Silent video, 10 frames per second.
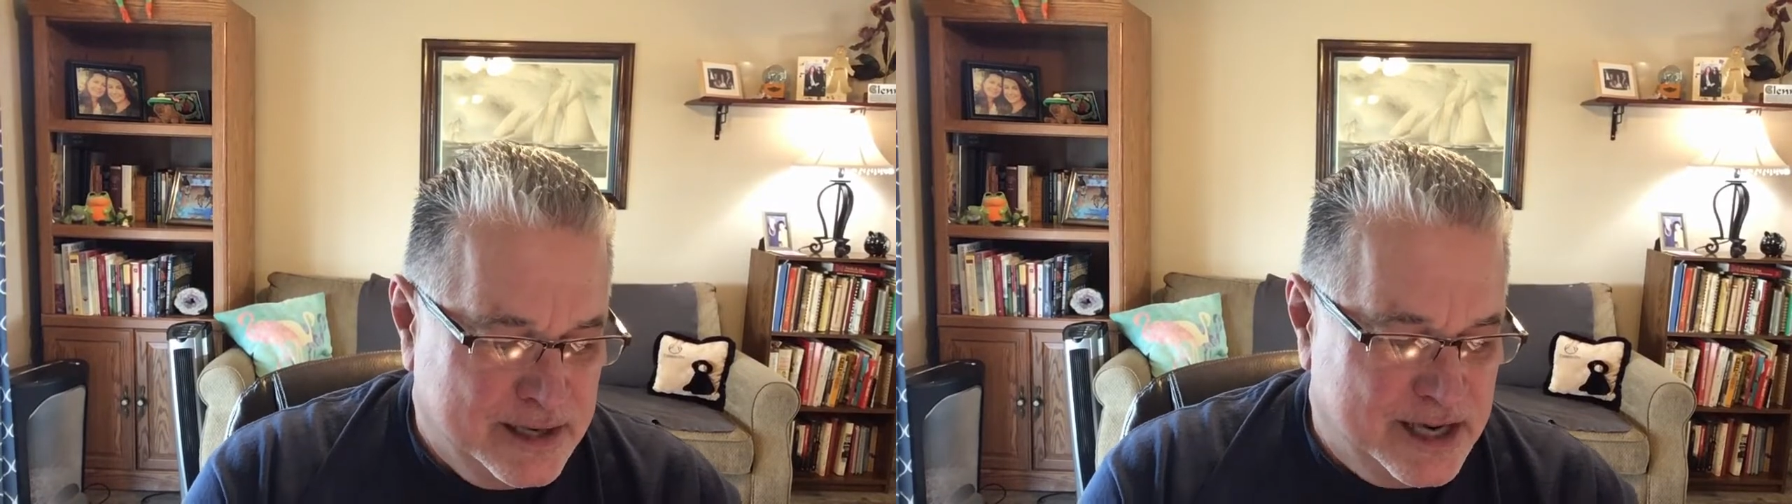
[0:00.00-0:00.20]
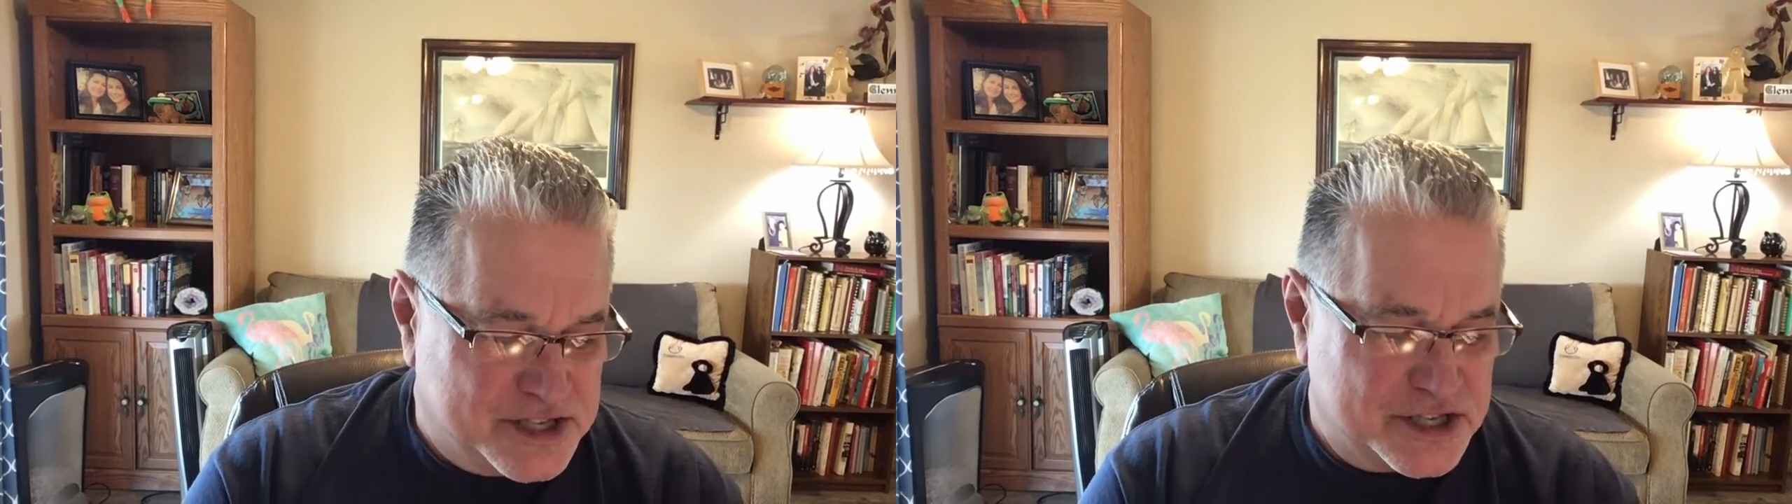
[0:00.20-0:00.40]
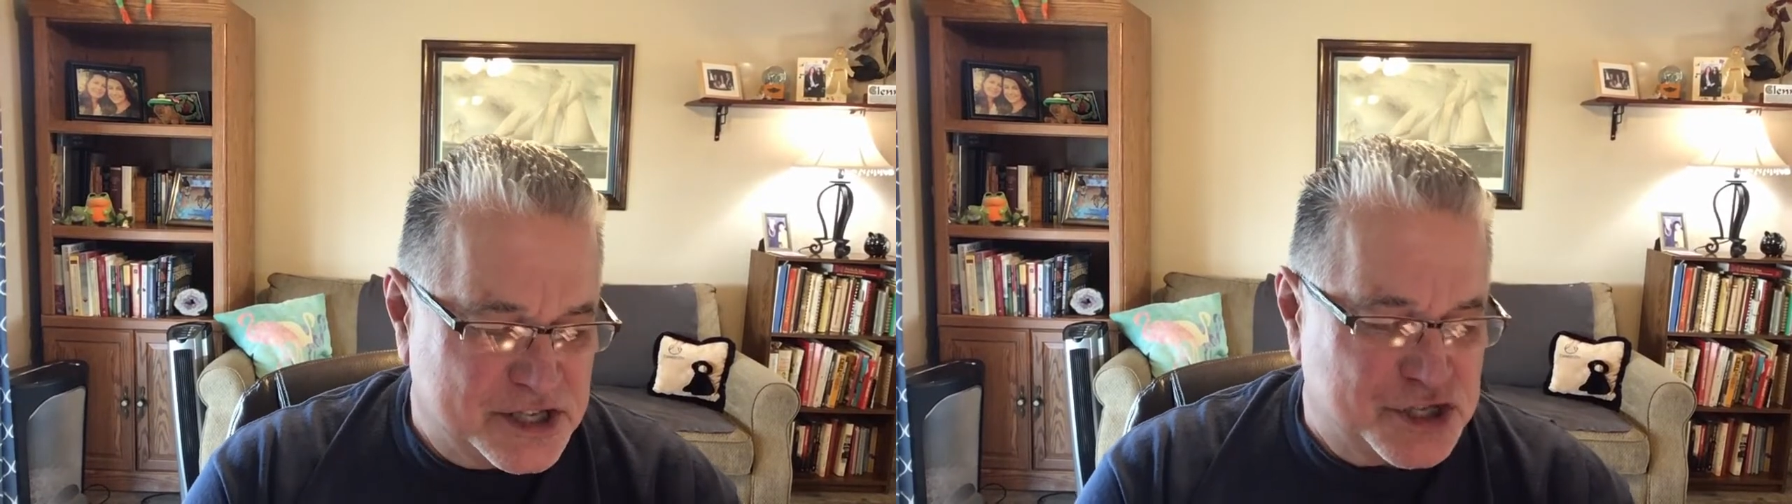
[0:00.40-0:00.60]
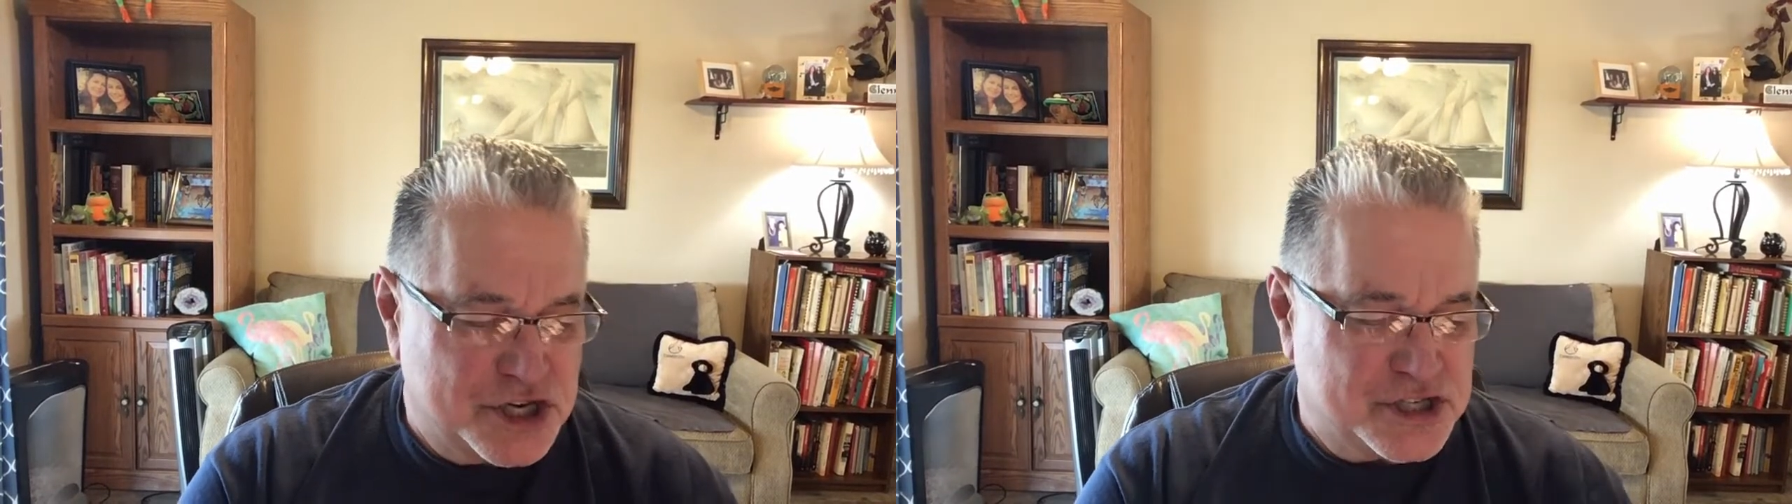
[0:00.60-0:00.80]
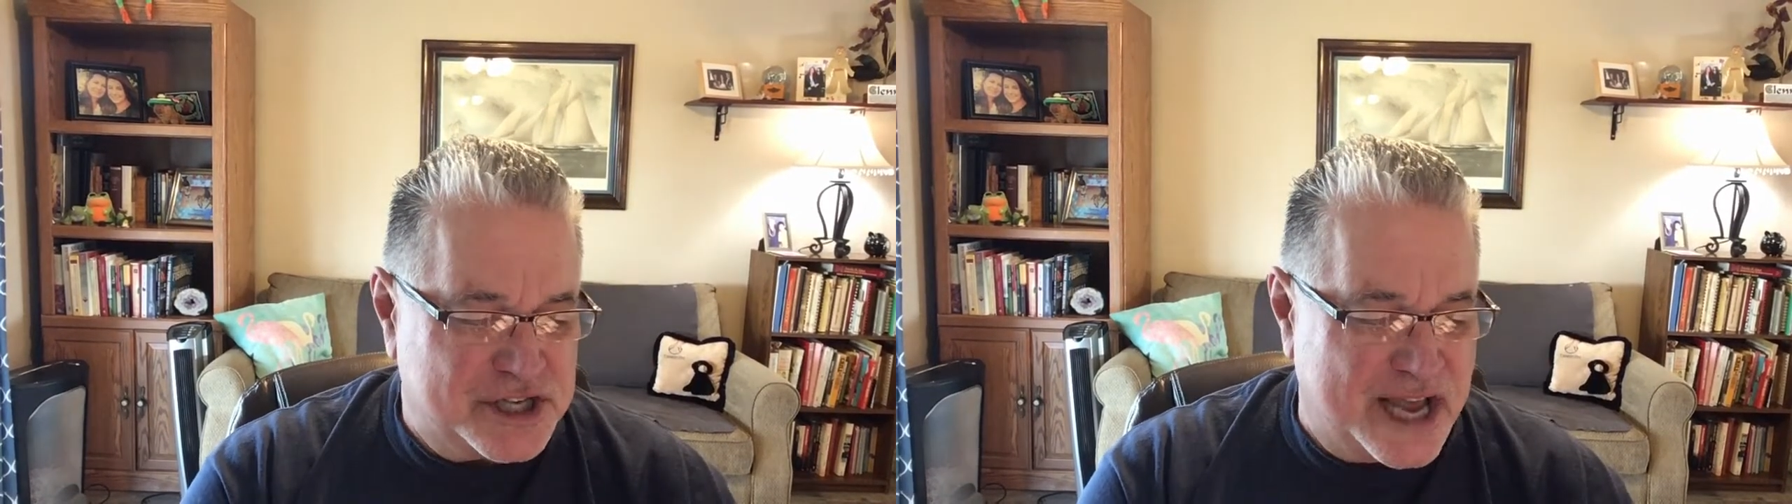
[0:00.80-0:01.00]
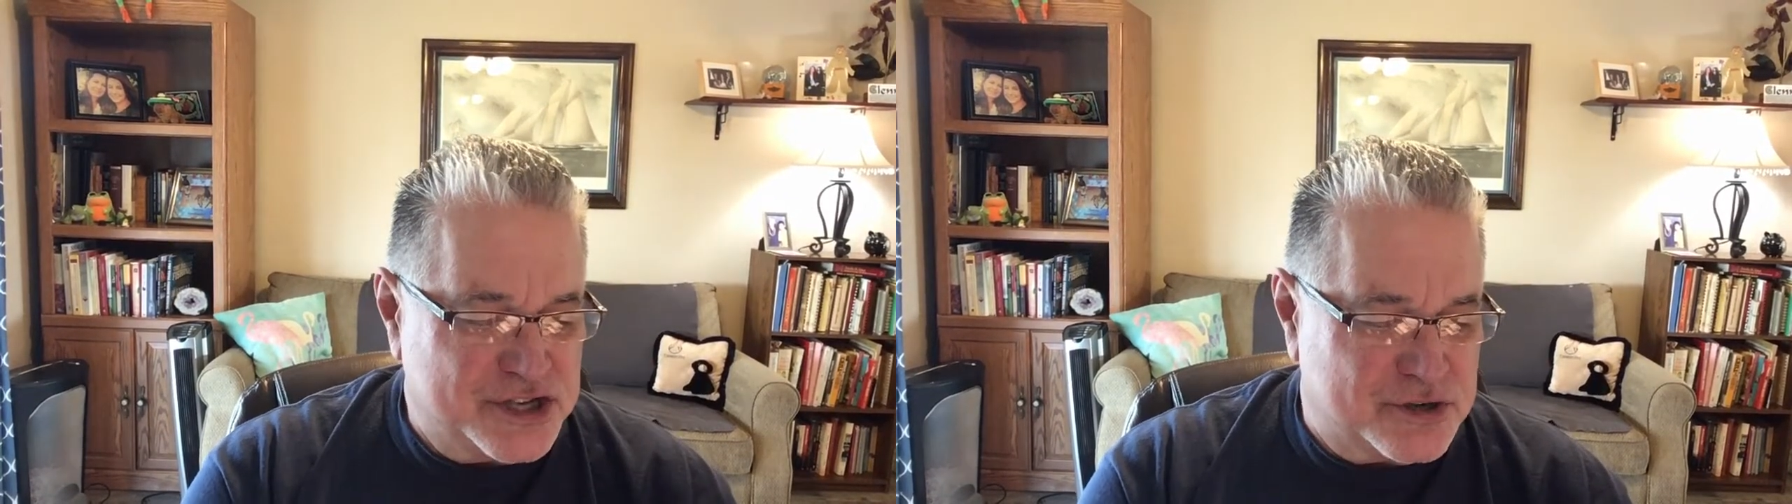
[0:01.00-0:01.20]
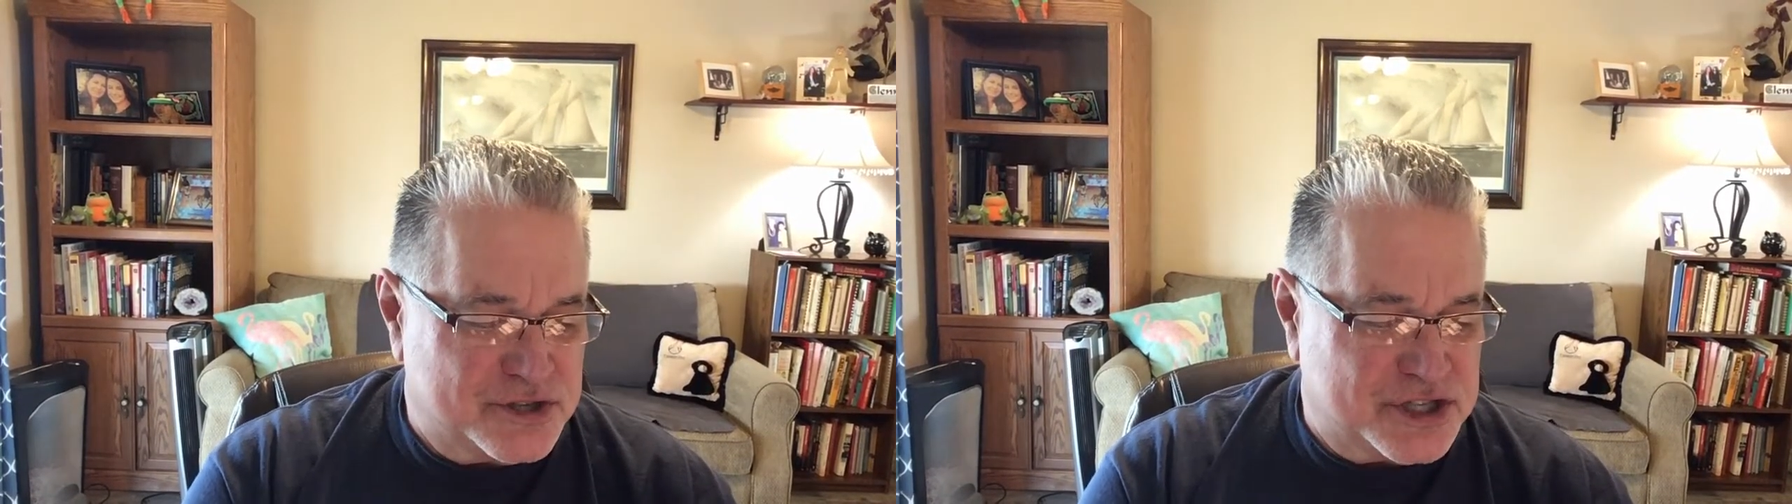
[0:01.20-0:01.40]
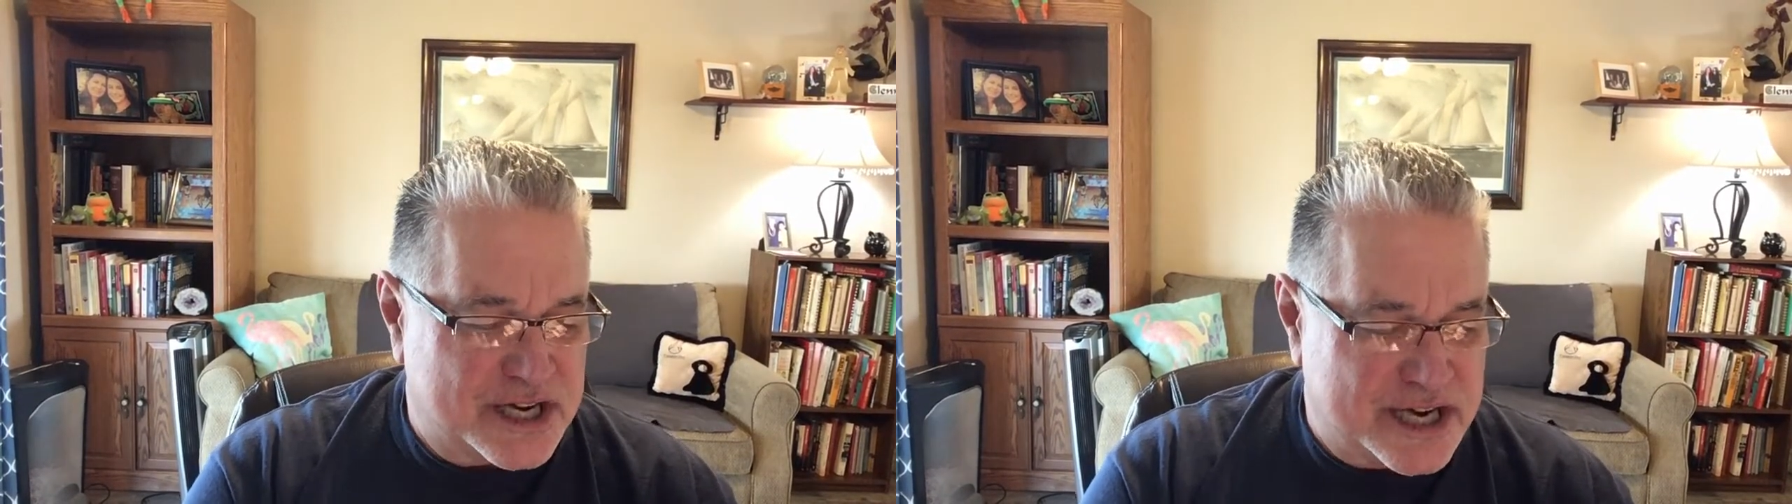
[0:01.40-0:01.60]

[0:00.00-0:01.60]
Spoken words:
It says, "And Jesus answered and said,